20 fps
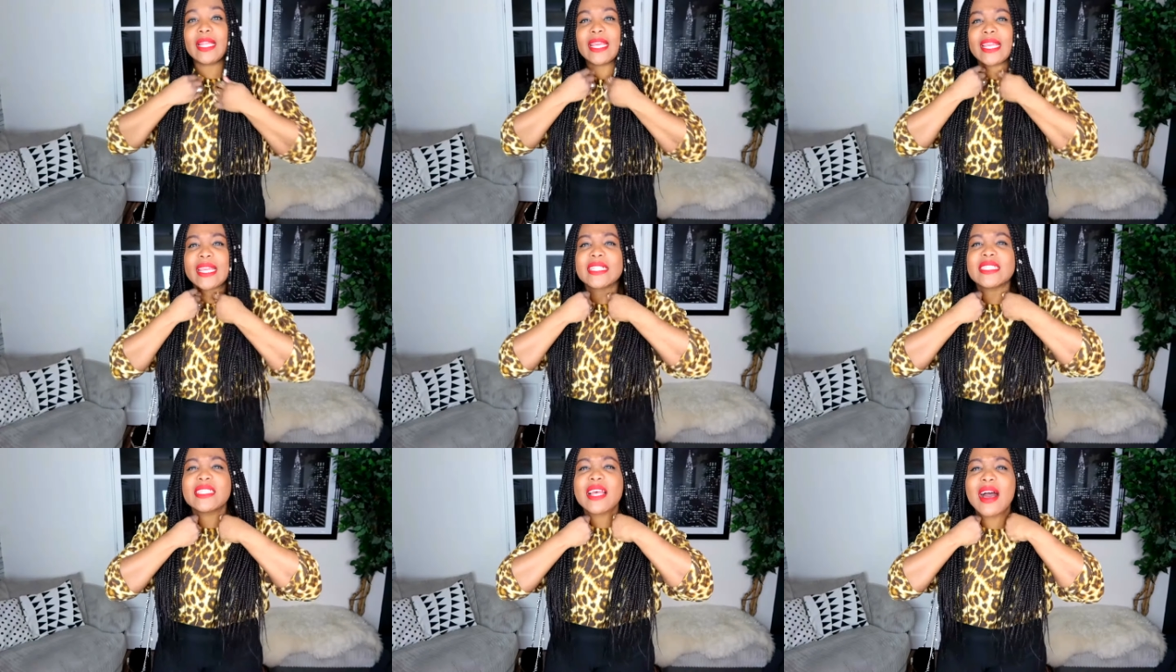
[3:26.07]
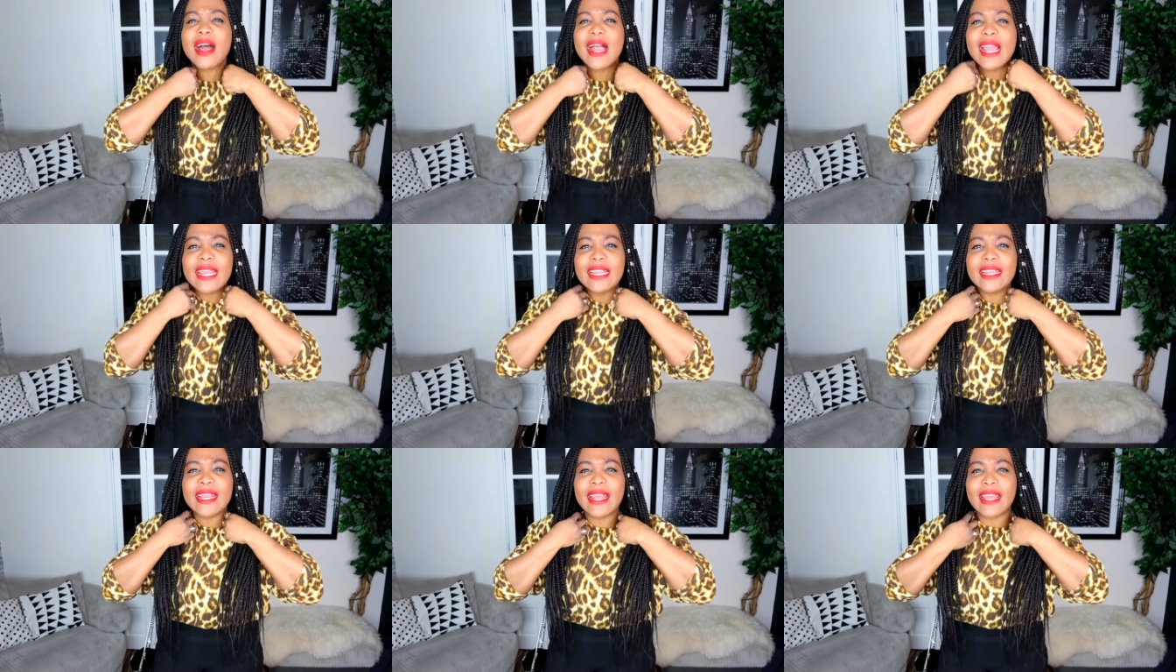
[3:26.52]
Like, it's
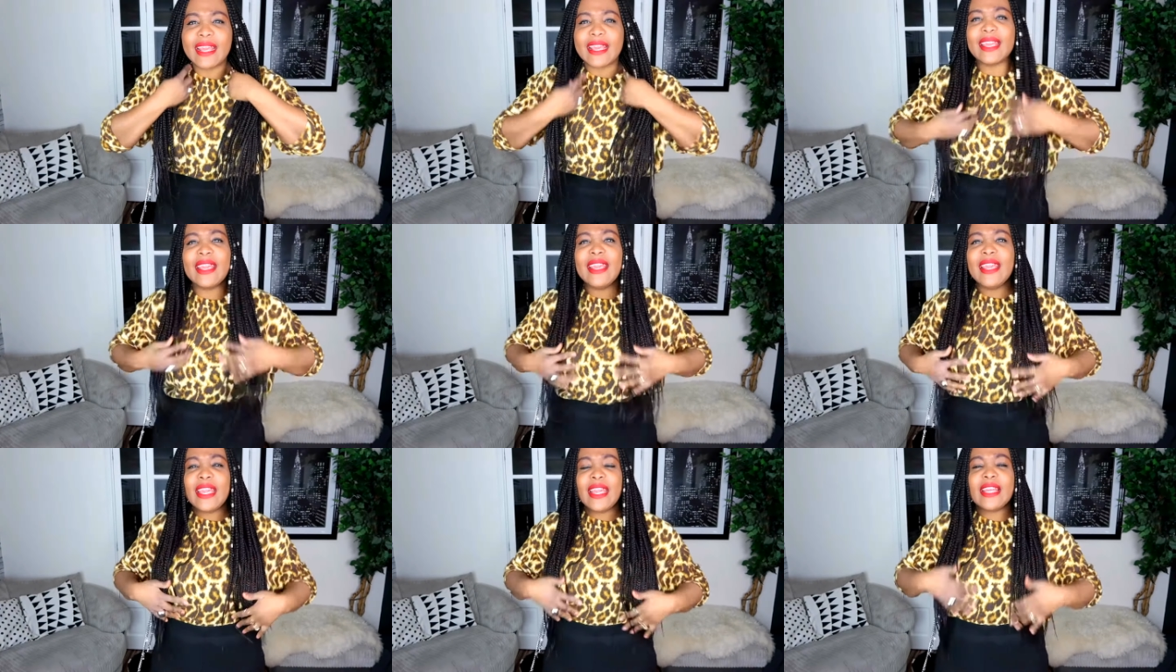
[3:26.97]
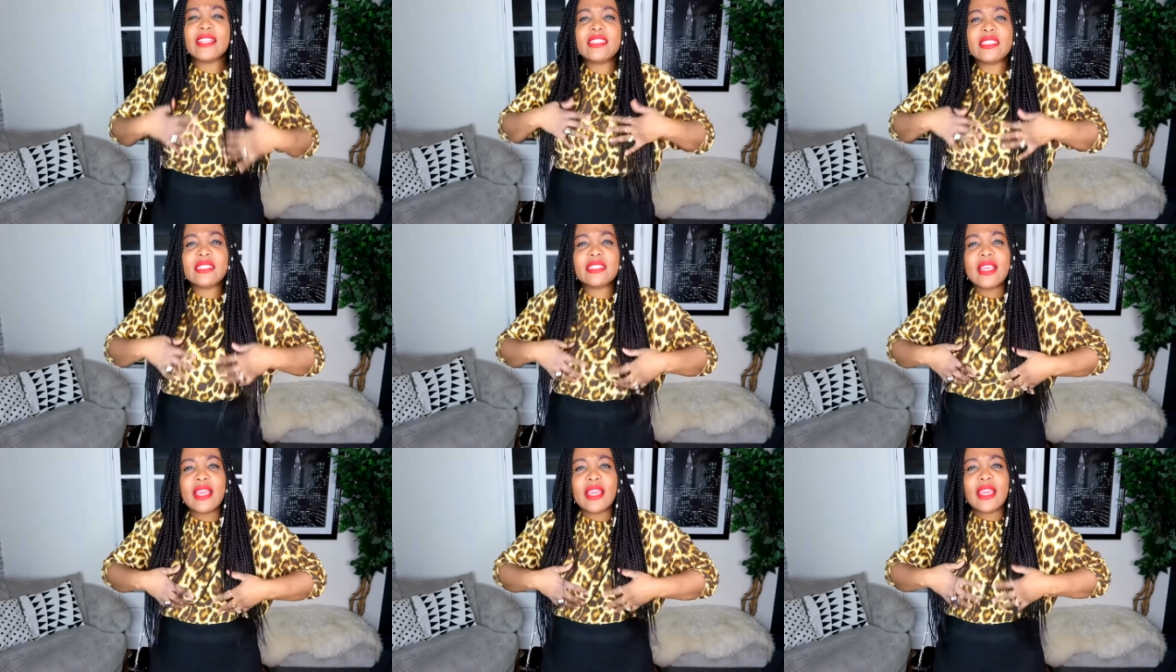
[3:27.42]
high neck,
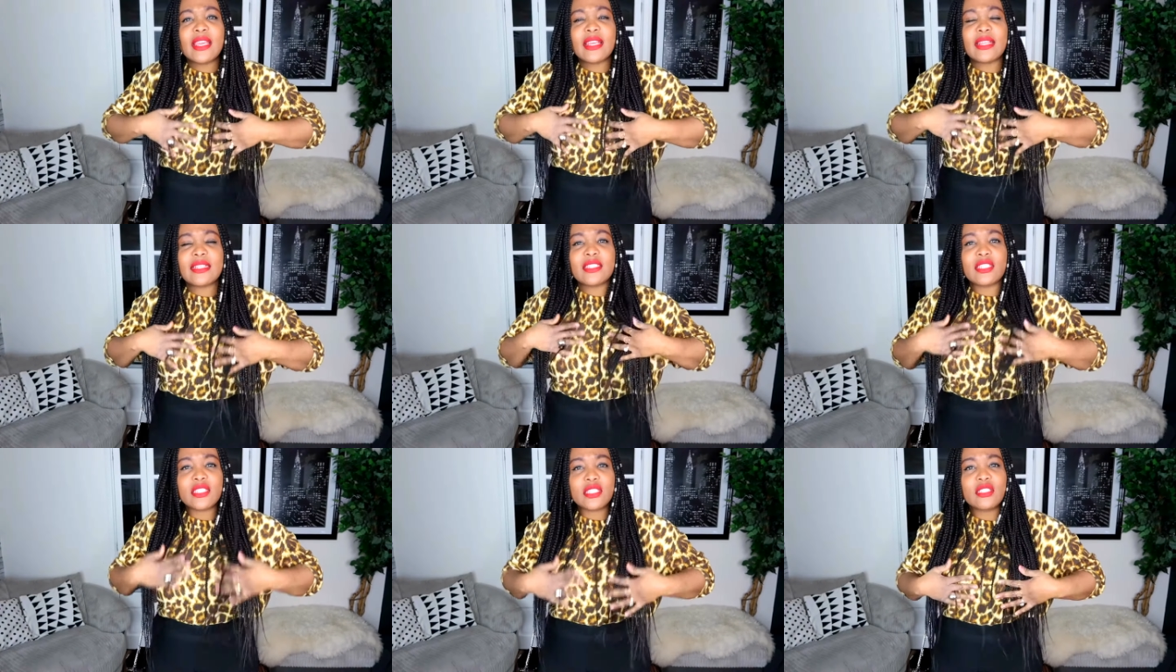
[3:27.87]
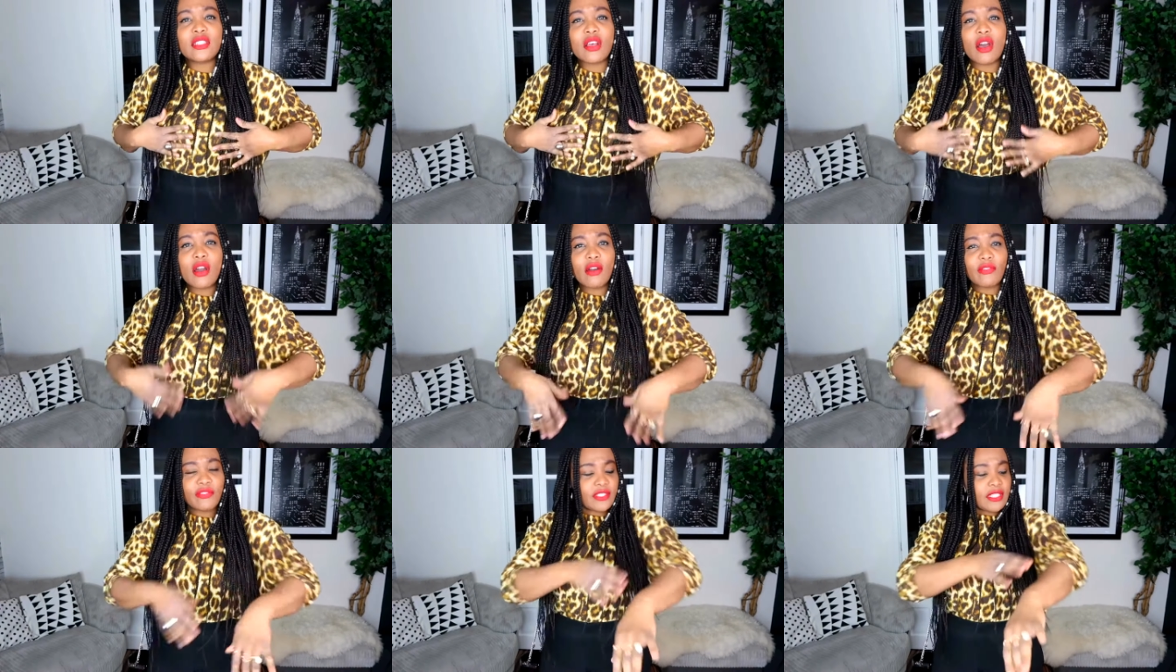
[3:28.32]
it's it's
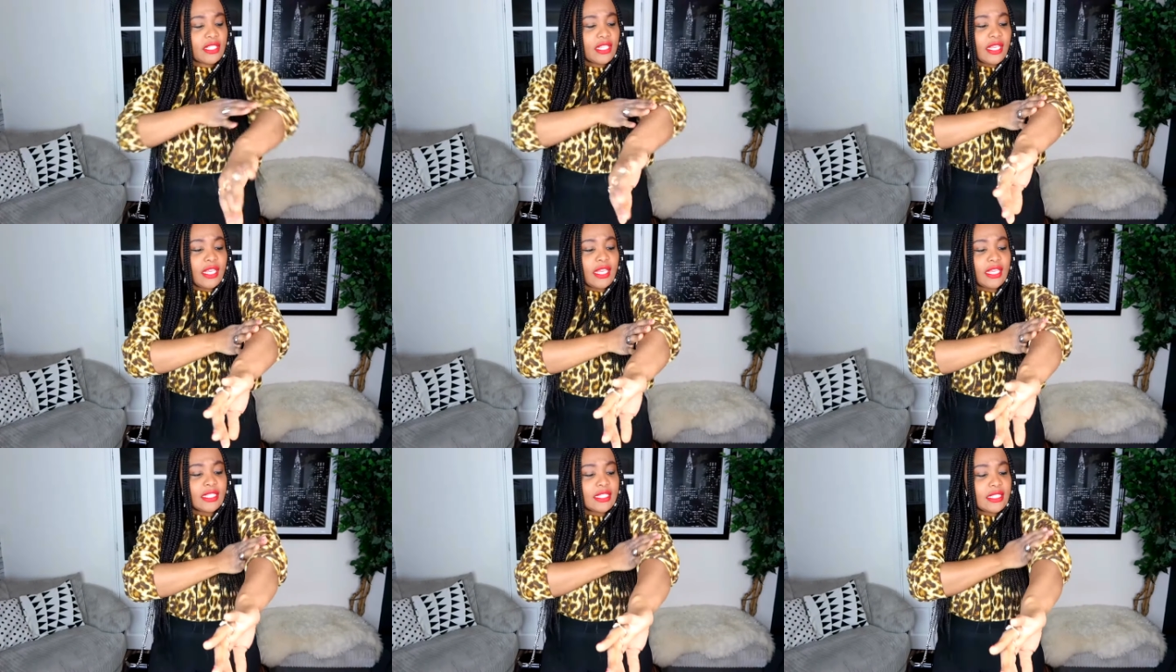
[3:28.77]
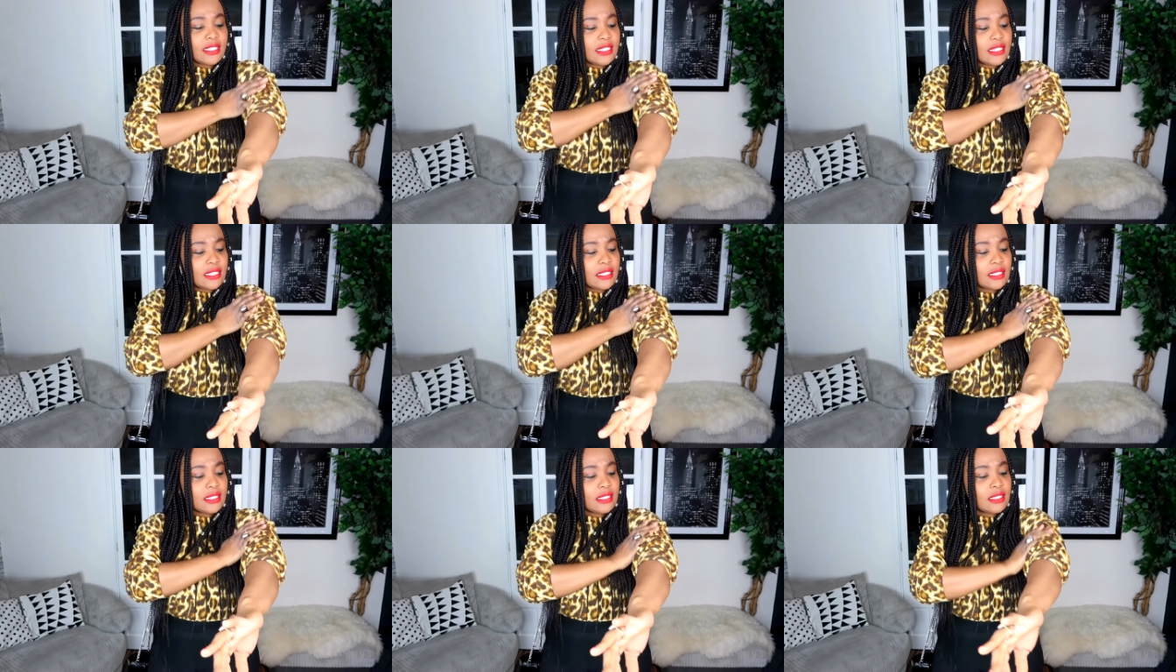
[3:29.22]
soft,
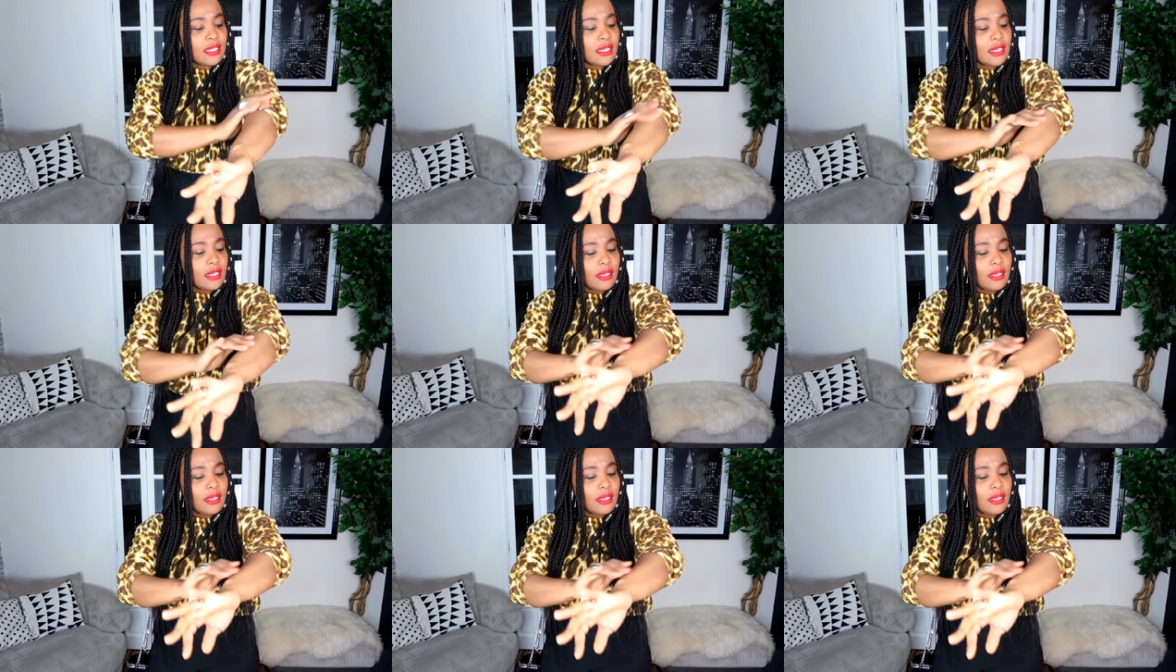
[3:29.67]
it's,